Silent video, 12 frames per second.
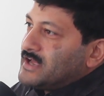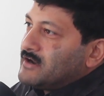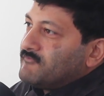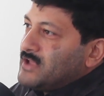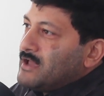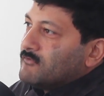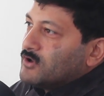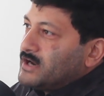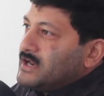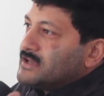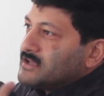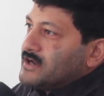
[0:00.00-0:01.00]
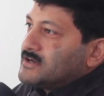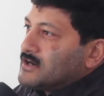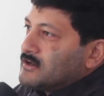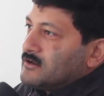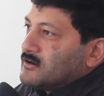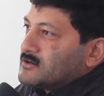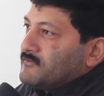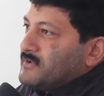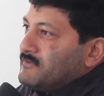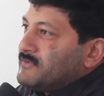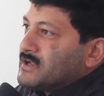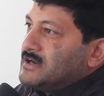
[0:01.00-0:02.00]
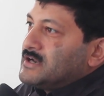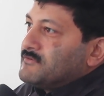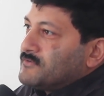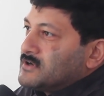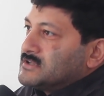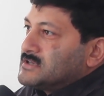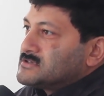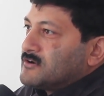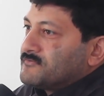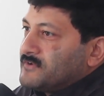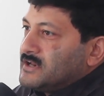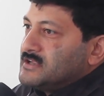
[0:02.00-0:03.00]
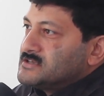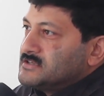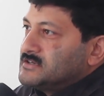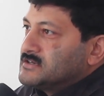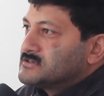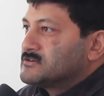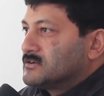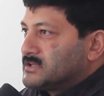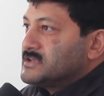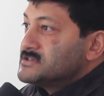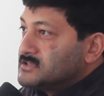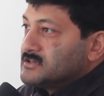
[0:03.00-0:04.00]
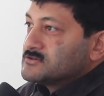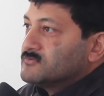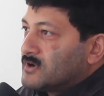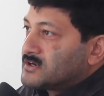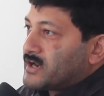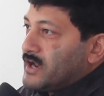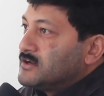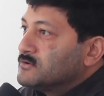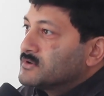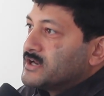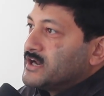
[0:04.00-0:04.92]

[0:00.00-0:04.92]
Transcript: that we have already created a lot of difficulty for the software engineers or the engineers who are trying to